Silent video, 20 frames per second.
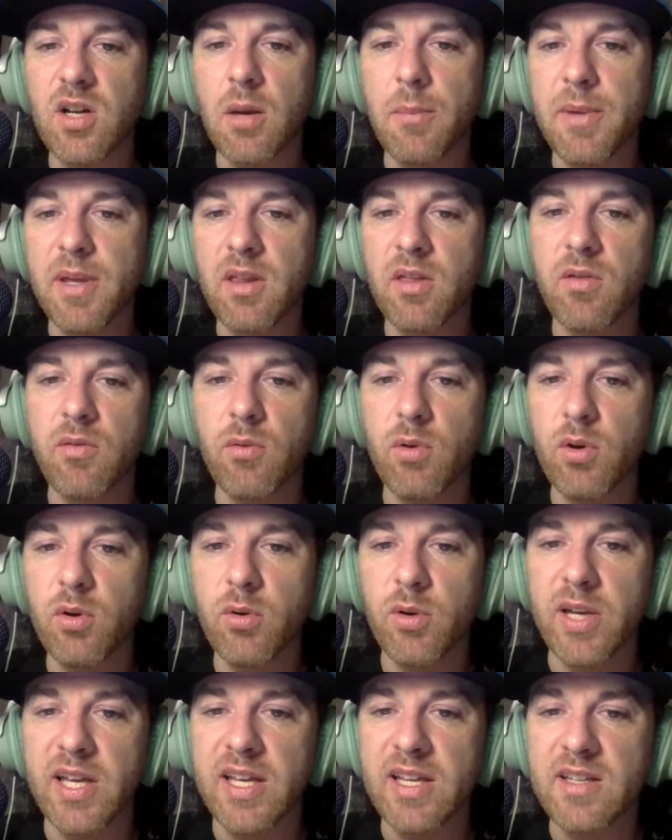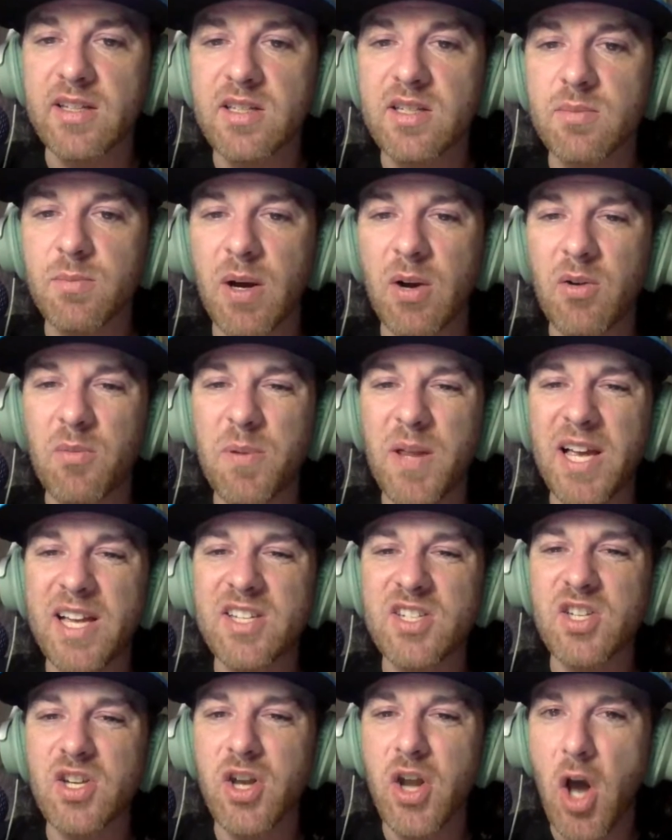The answer coming through is
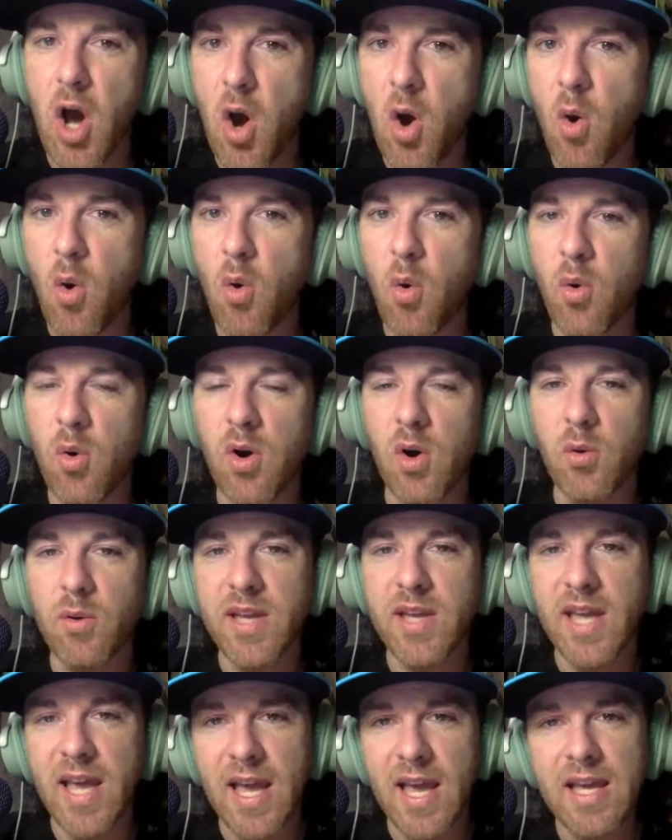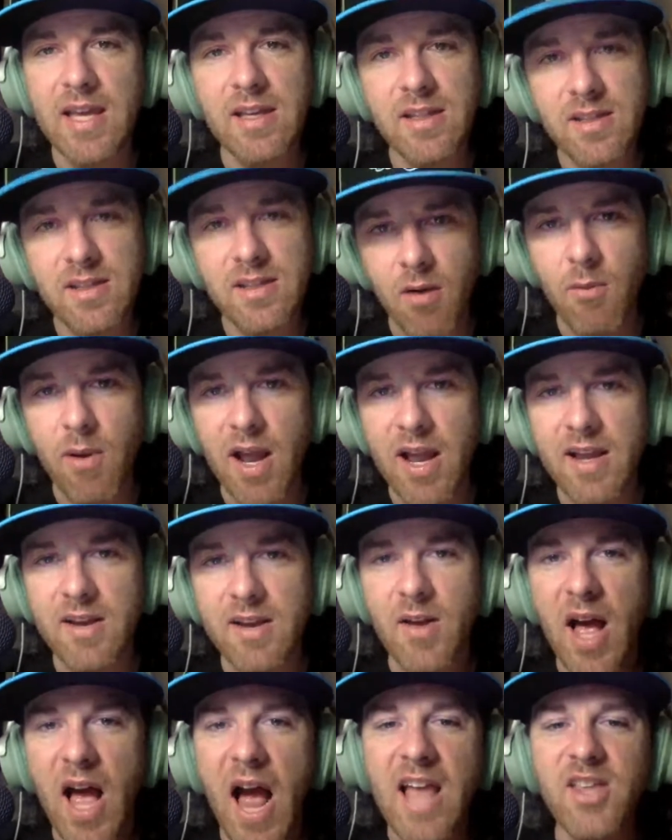no. Okay. All right.
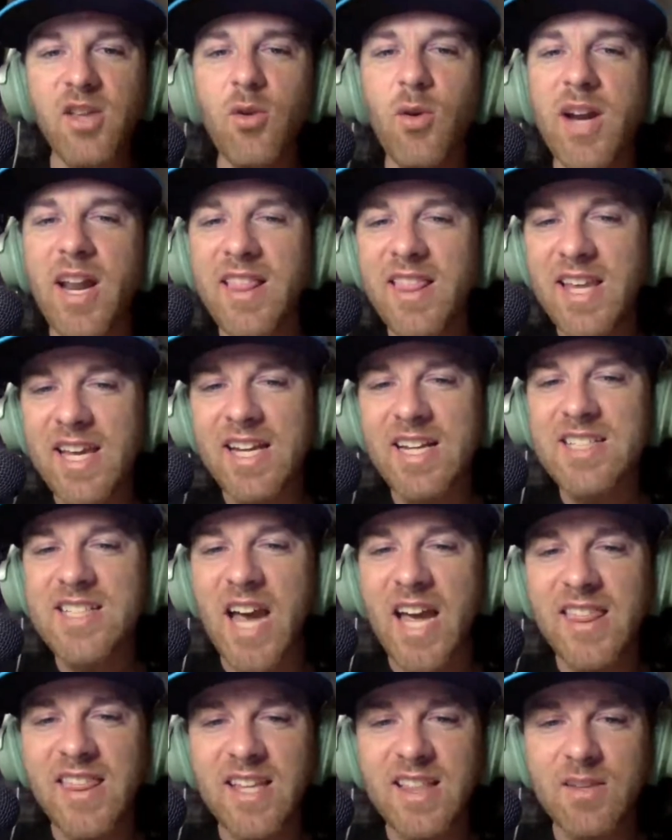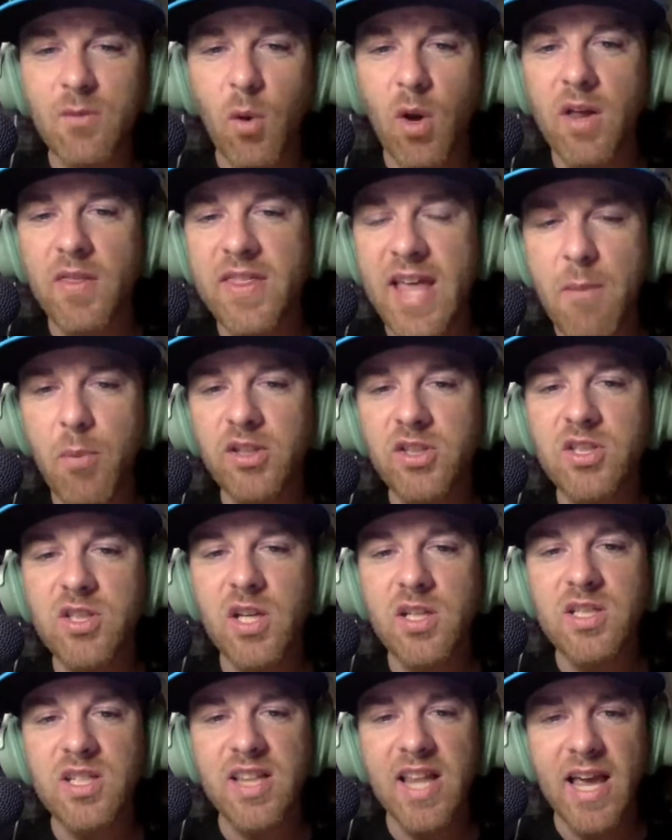You know what I think it is? I think the 8 Ball just
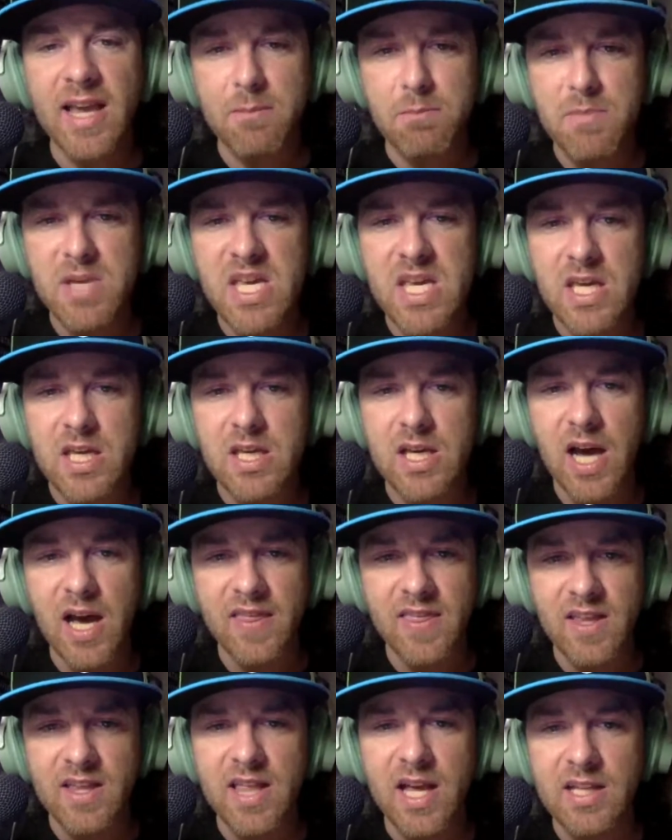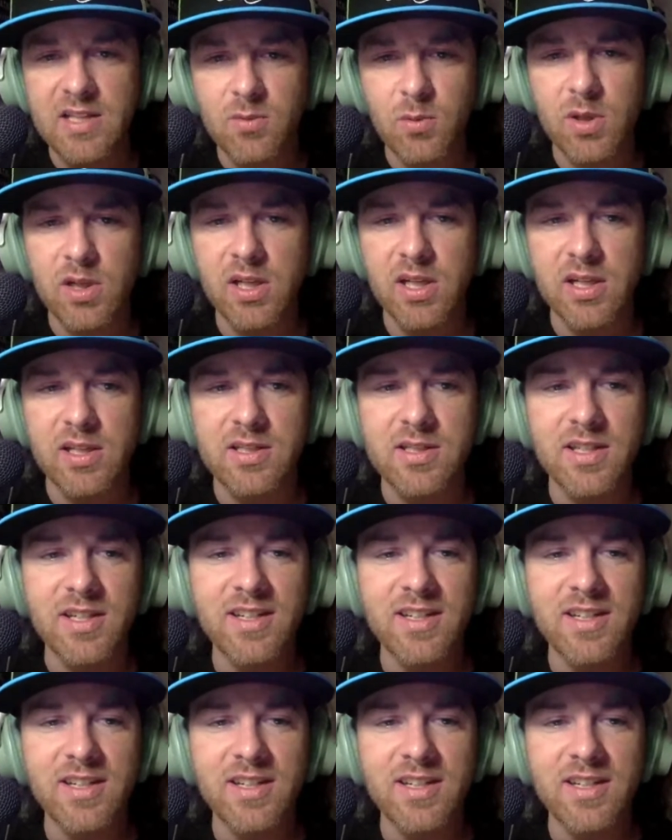doesn't like me. I think that's what it is.